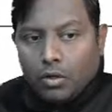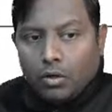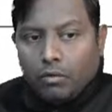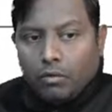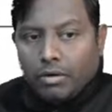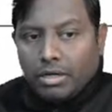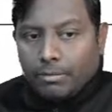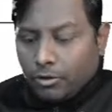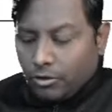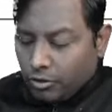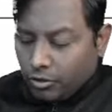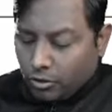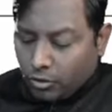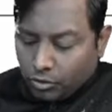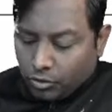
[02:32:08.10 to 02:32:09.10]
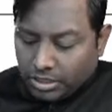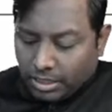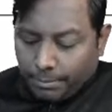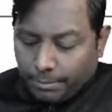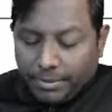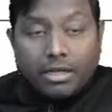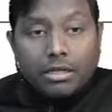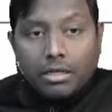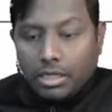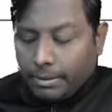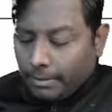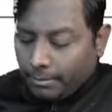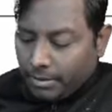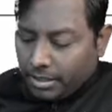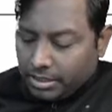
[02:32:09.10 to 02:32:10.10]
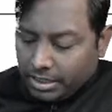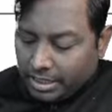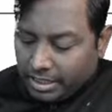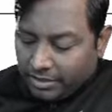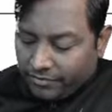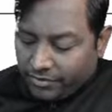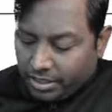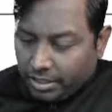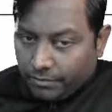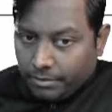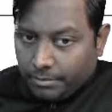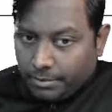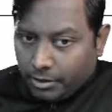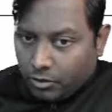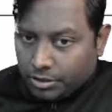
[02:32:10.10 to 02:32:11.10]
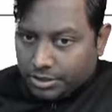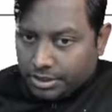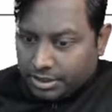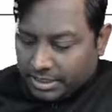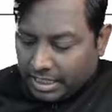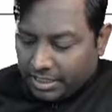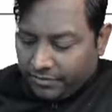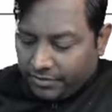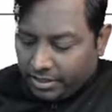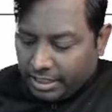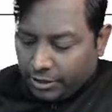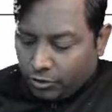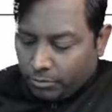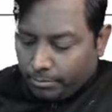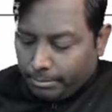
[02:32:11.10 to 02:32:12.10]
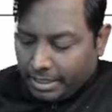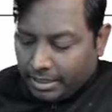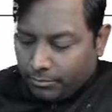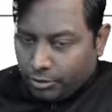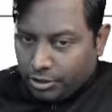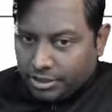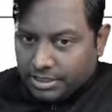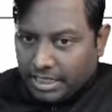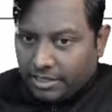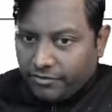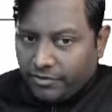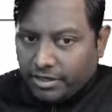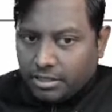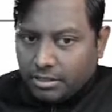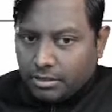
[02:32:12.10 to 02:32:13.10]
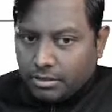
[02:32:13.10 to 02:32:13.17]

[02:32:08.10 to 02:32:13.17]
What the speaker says: What about your clozapine? Remember, they definitely will be causing side effect like your metabolic side effect,